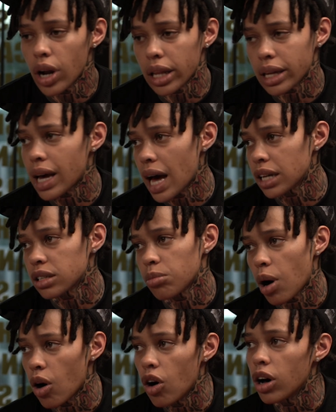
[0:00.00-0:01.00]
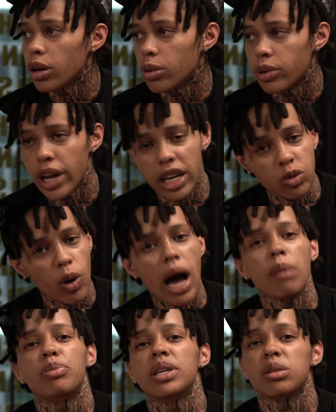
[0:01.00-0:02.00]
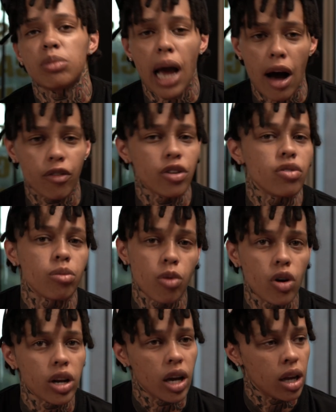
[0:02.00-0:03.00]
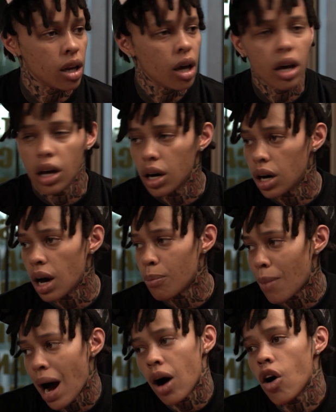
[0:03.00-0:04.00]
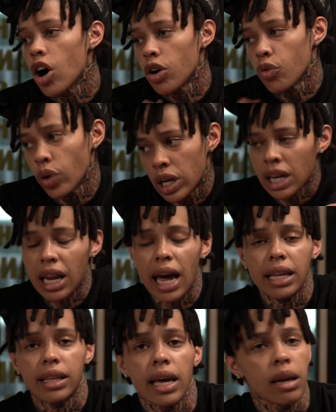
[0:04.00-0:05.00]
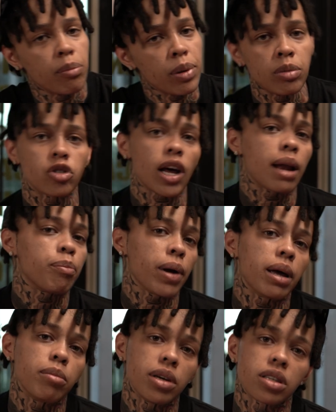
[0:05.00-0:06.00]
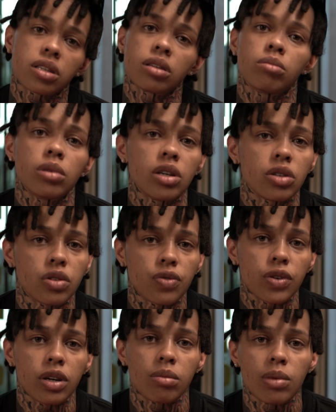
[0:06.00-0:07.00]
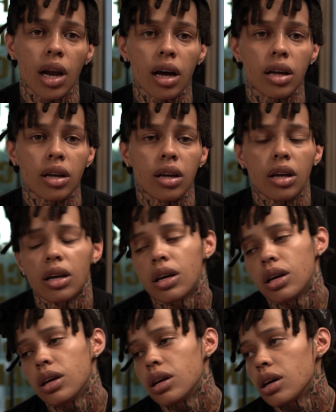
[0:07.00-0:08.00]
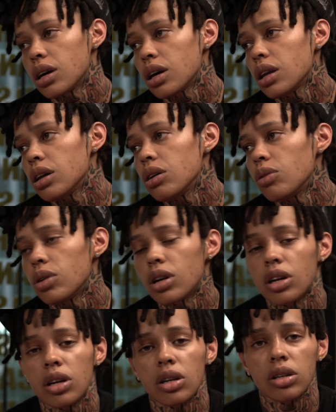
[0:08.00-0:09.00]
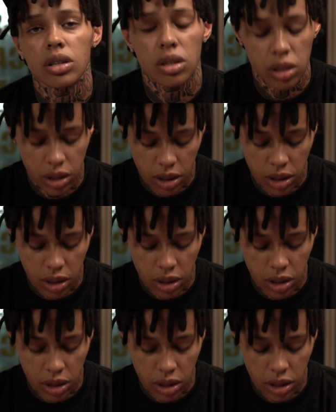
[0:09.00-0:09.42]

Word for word: do it out the kindness of my heart. That's why it pissed me off even more that my heart really like that and people try to paint me as something else, you feel me? Like, it is what it is.